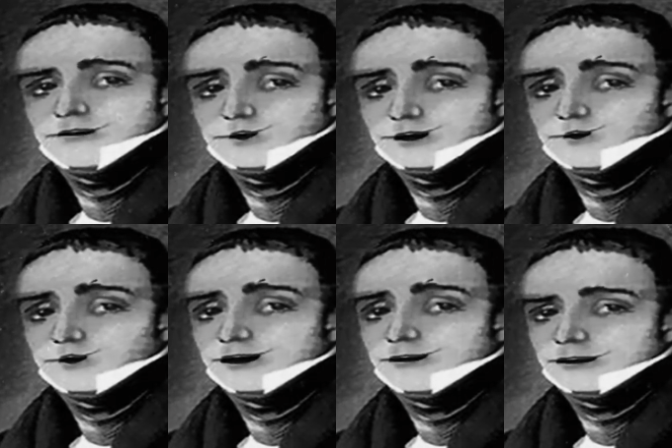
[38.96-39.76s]
Her
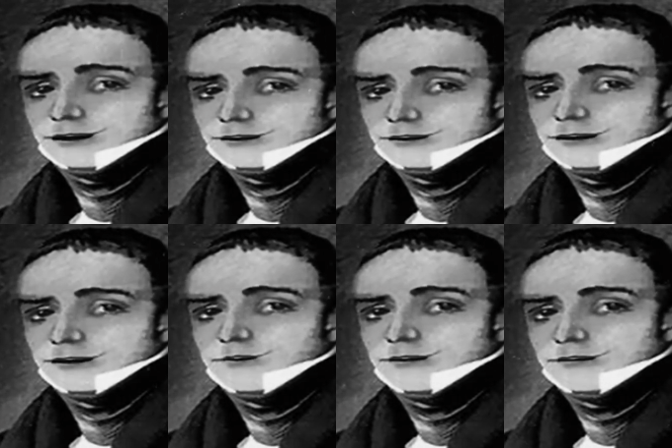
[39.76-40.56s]
sooty hen
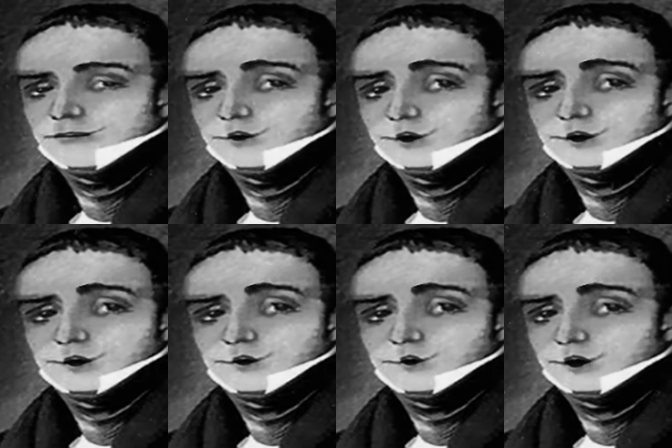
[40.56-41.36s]
laid stale
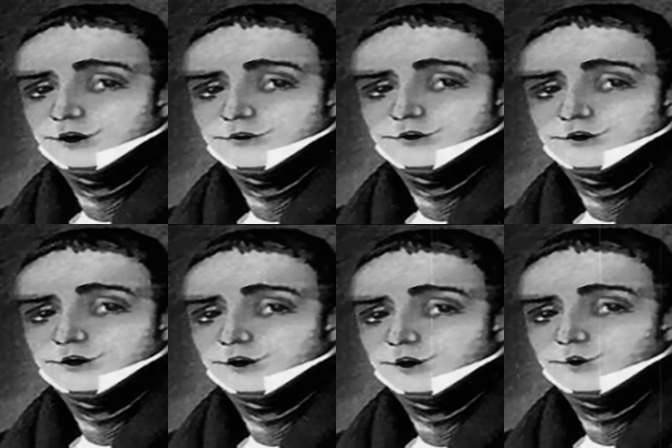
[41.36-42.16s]
eggs,
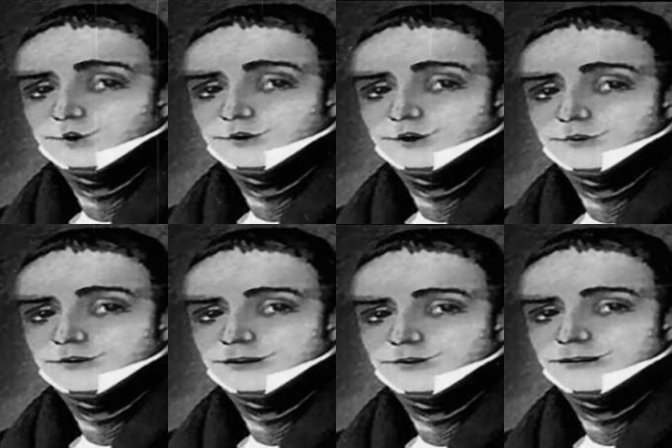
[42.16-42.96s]
and then came
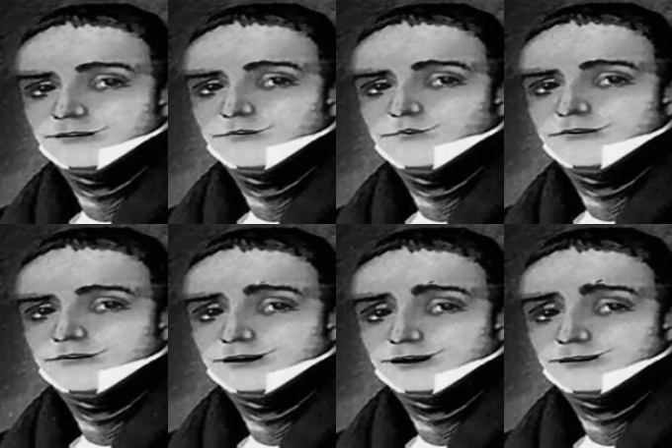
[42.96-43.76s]
with his splay
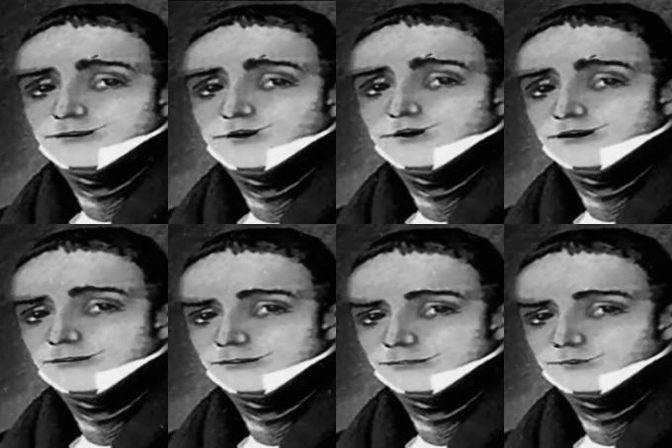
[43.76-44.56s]
legs,
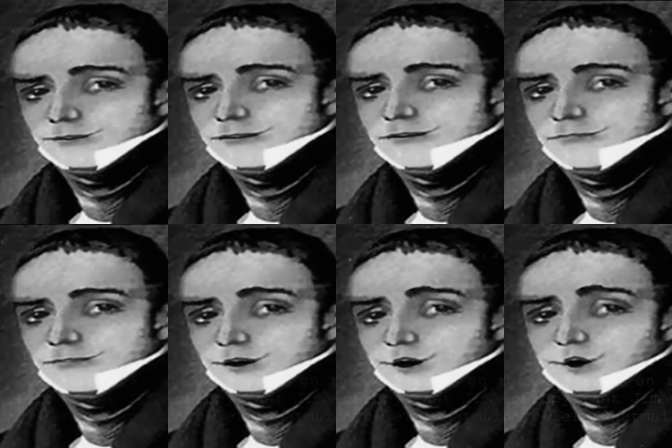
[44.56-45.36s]
Wee
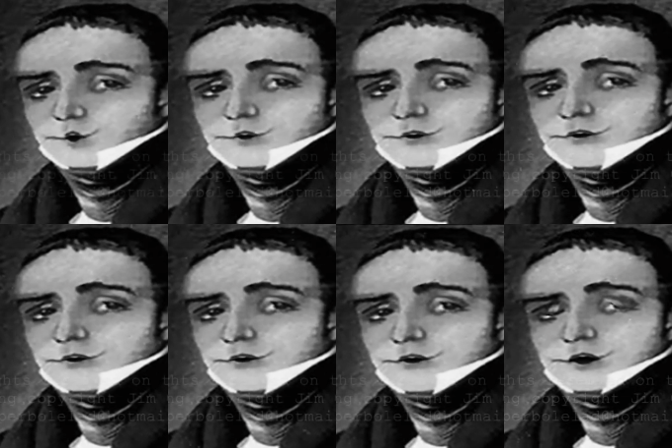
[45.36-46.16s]
Wee Tailor,
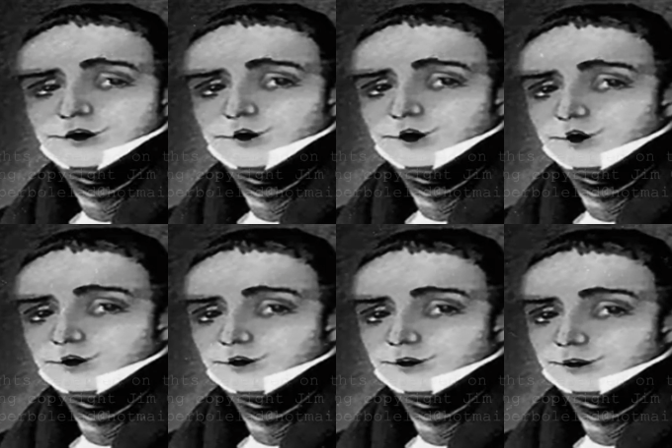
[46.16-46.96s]
and
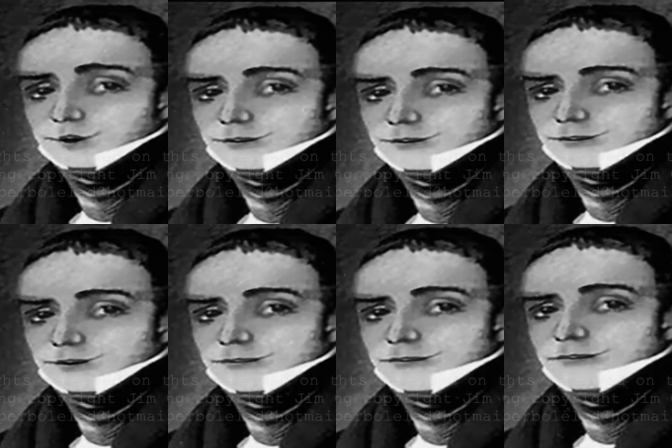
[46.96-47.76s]
stole them all for
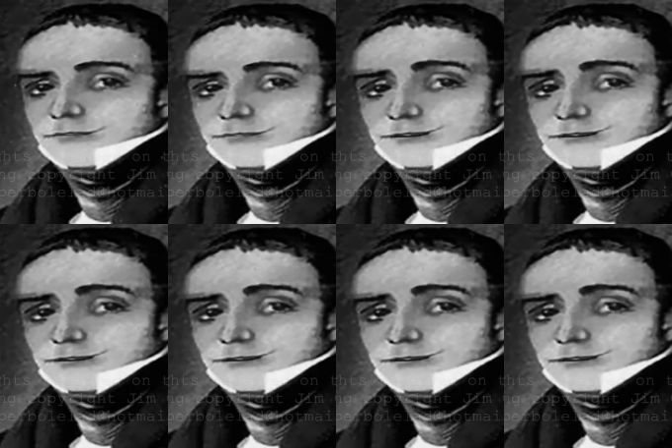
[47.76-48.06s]
dinner.